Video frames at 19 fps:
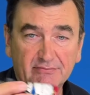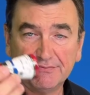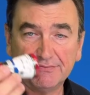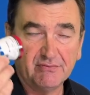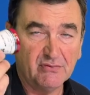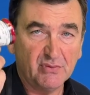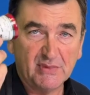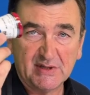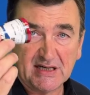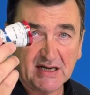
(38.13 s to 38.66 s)

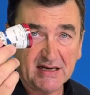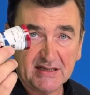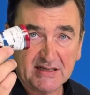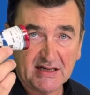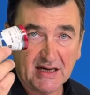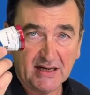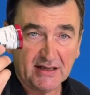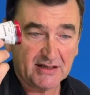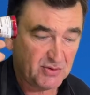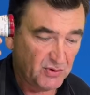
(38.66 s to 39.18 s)
Matisse
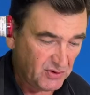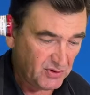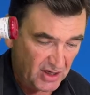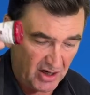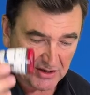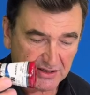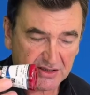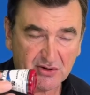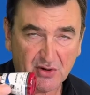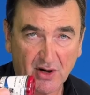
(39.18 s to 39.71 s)
inks will go
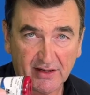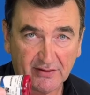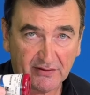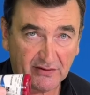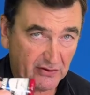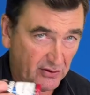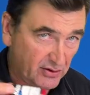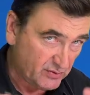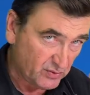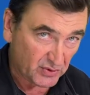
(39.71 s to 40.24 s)
straight
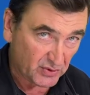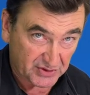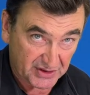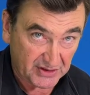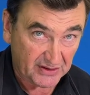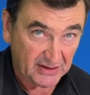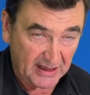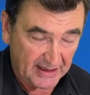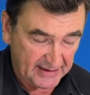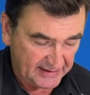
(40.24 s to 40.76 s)
through it, and we'll do
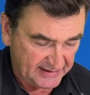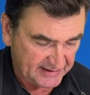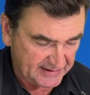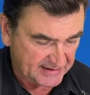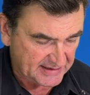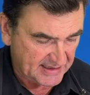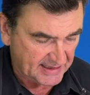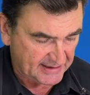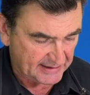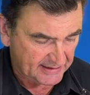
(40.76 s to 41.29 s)
that in a
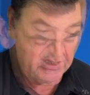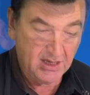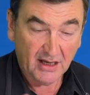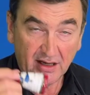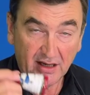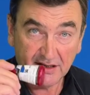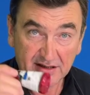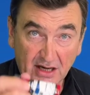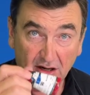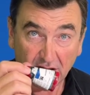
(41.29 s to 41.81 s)
second.
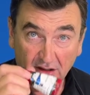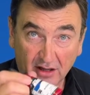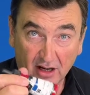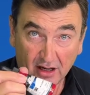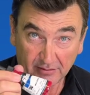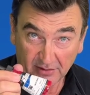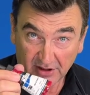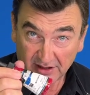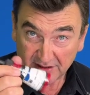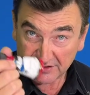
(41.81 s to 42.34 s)
So I'm going to